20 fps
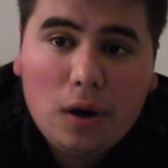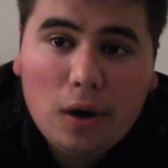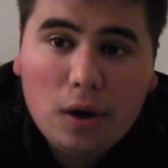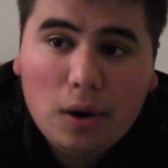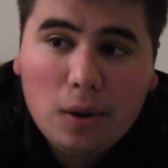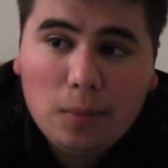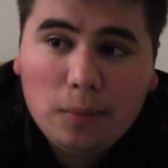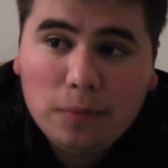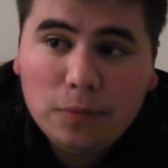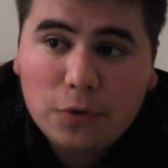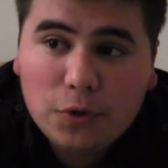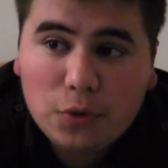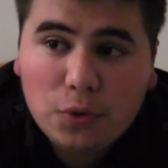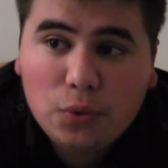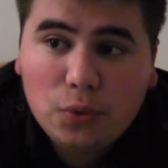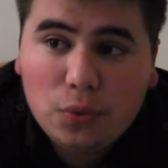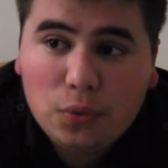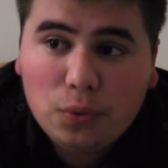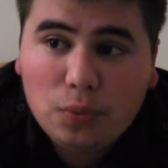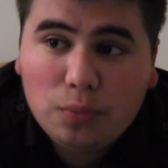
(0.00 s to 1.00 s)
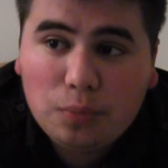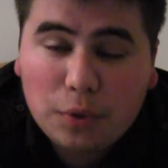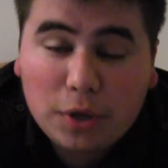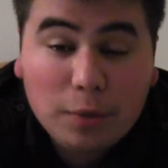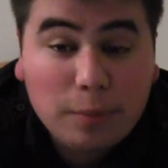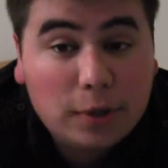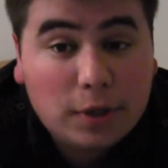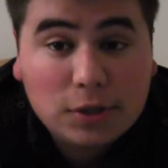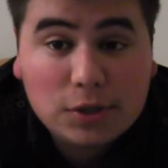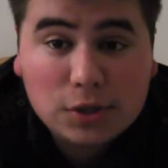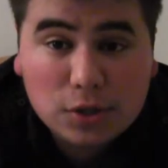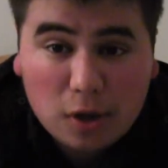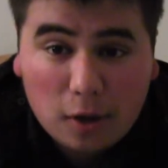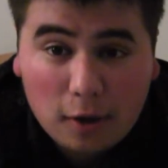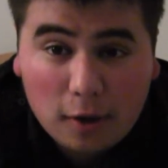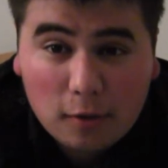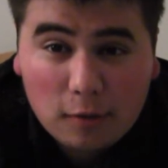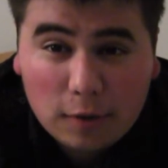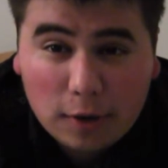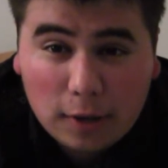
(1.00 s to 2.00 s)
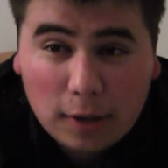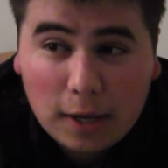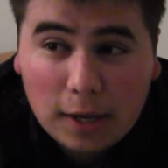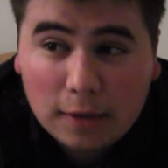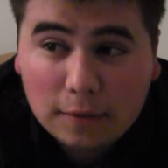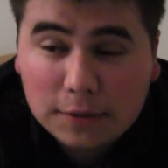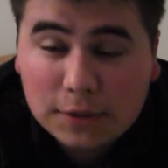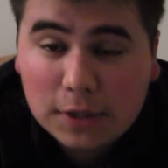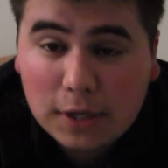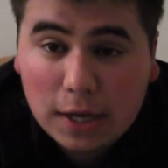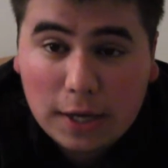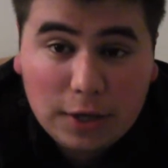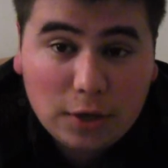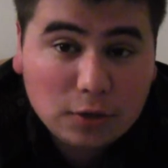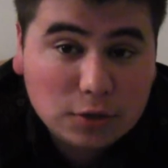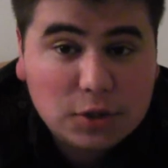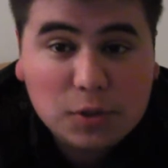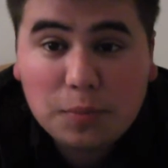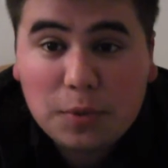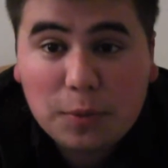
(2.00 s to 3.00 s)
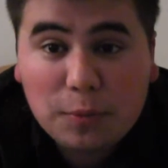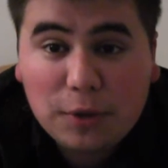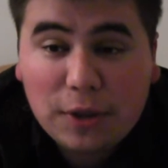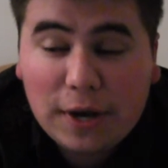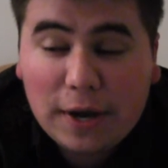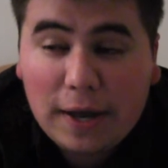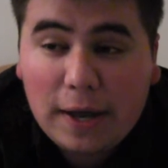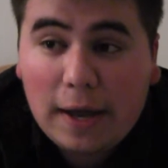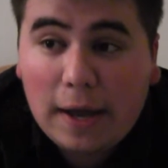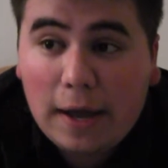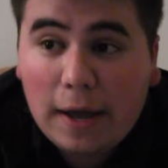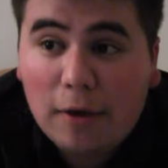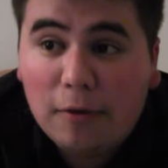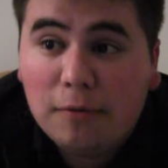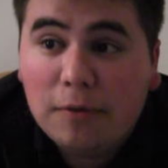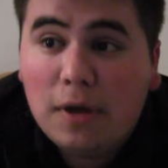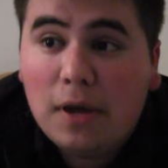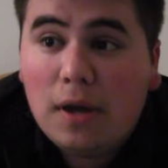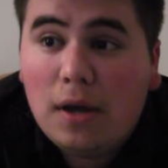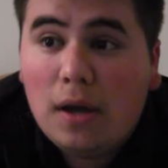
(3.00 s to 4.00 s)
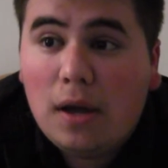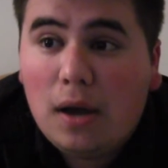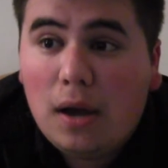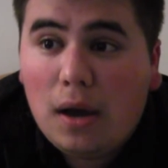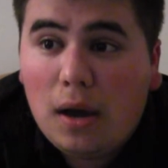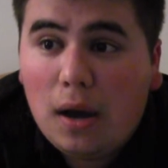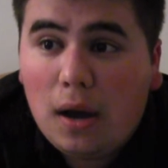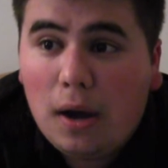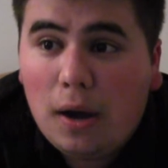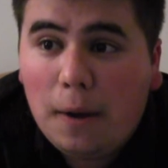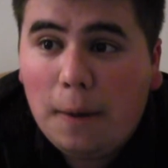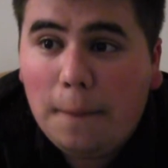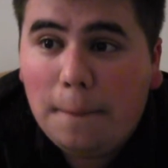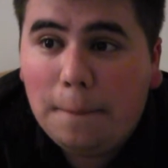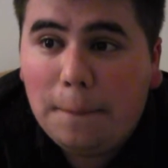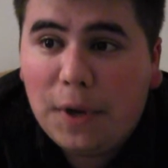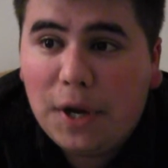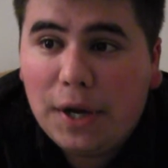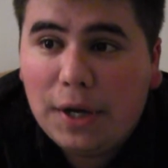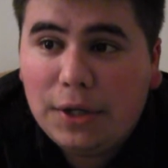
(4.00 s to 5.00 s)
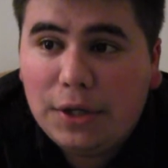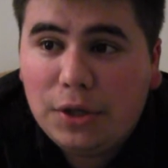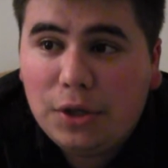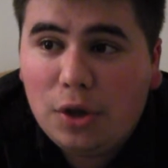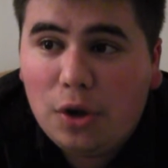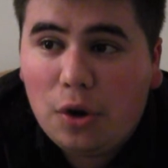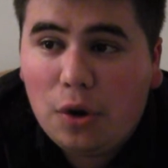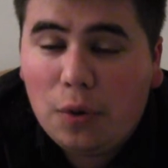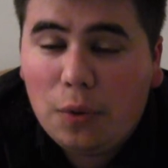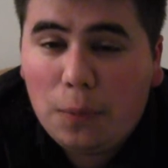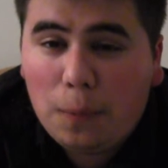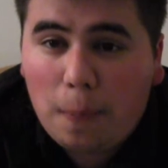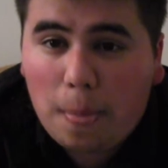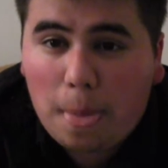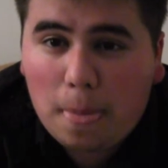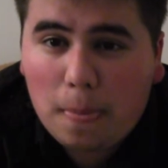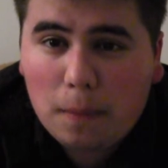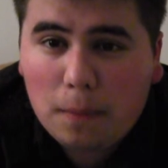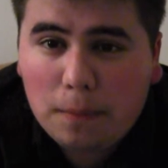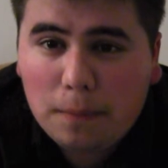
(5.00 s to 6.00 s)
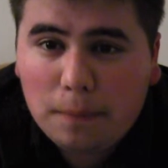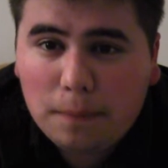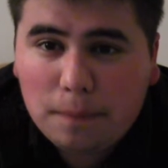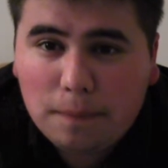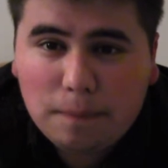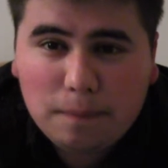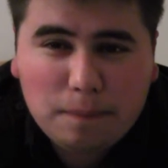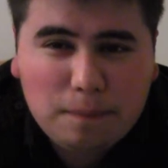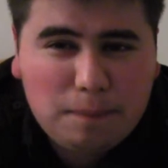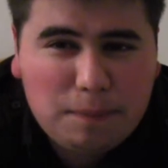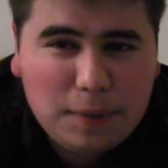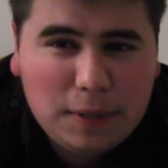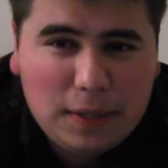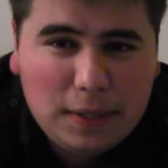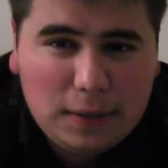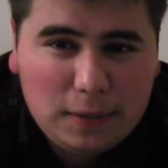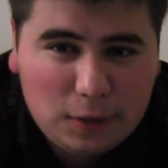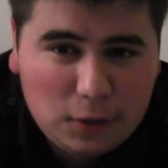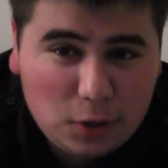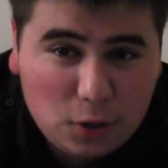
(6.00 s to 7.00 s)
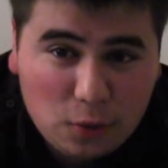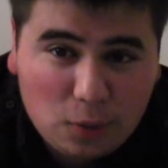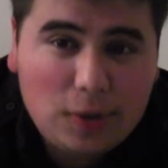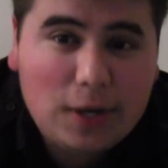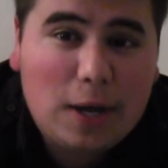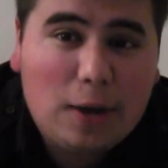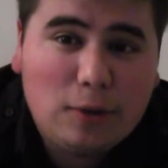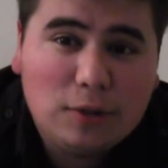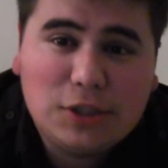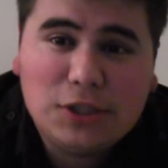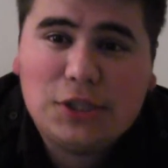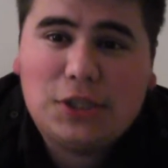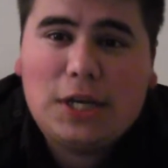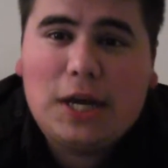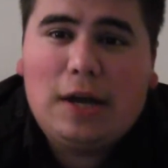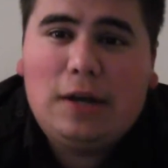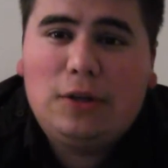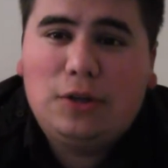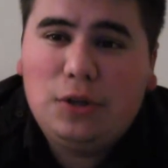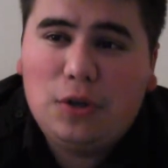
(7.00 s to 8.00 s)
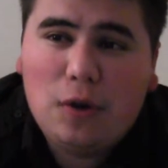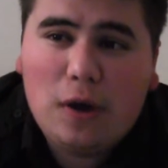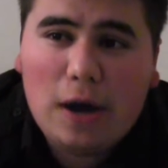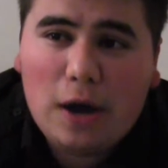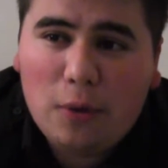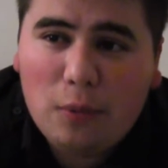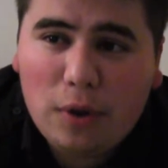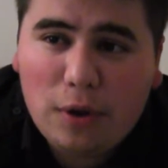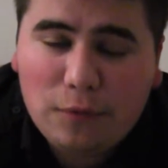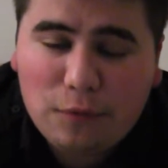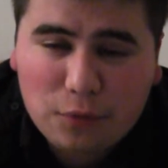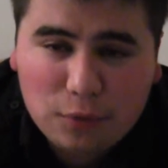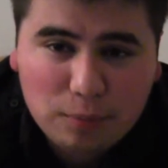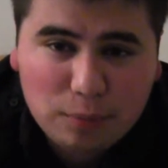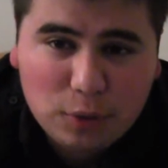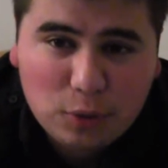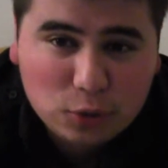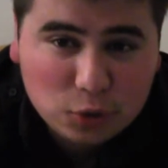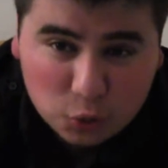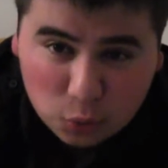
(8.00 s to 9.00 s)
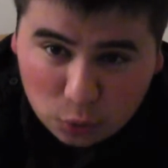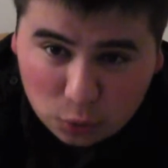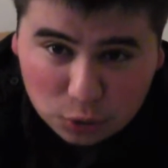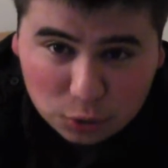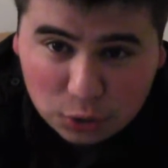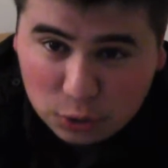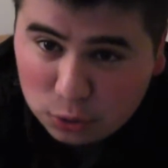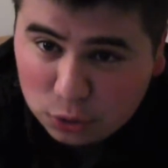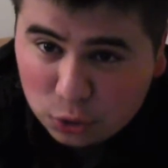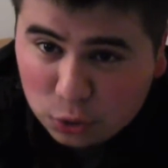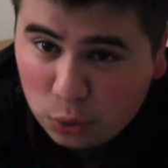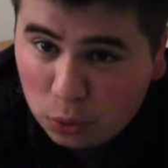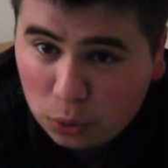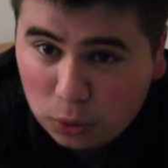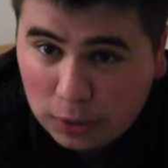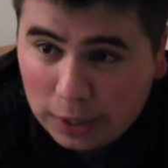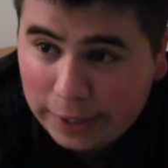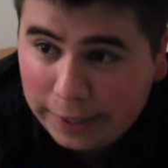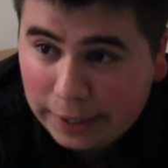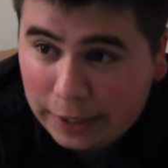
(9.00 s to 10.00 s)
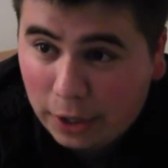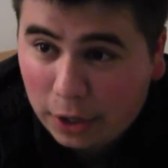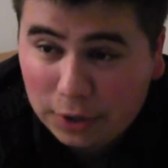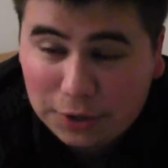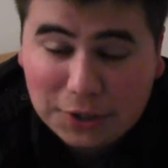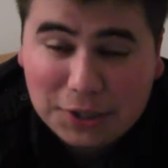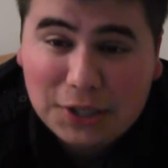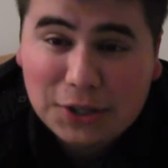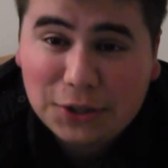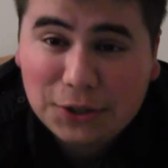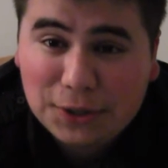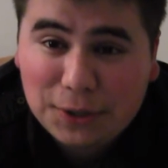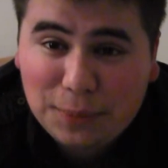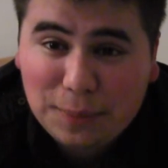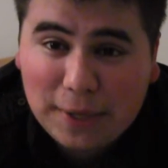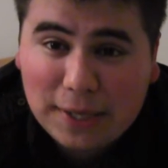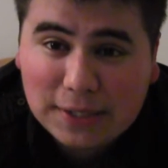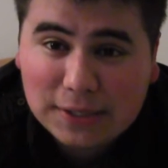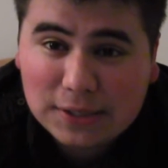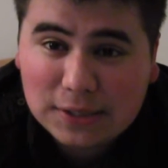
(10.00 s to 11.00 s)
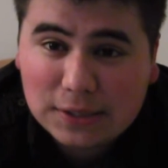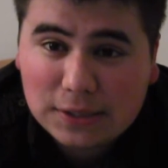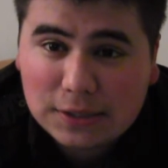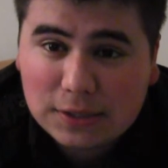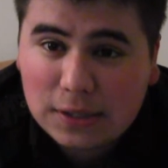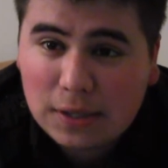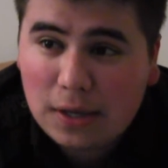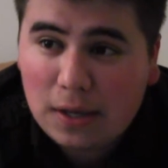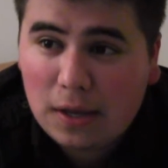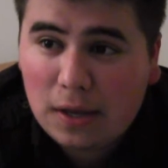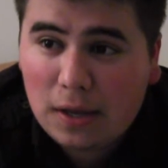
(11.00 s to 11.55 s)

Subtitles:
through pretty much all of our lives. I know some people that I have. But, when I was a child, I went from new school to new school, like, on a yearly basis.